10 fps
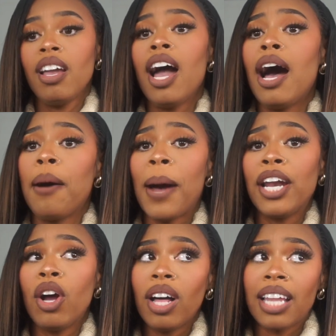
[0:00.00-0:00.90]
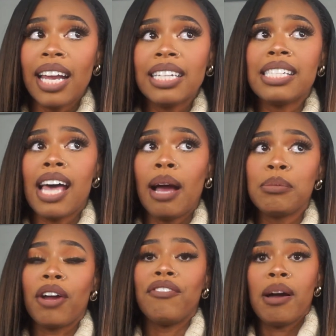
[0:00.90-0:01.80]
I know a lot of the times
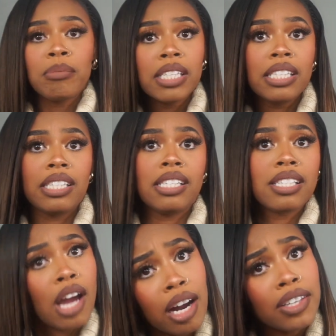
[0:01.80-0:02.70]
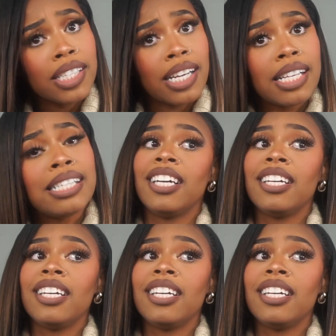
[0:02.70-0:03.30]
our families discourage us.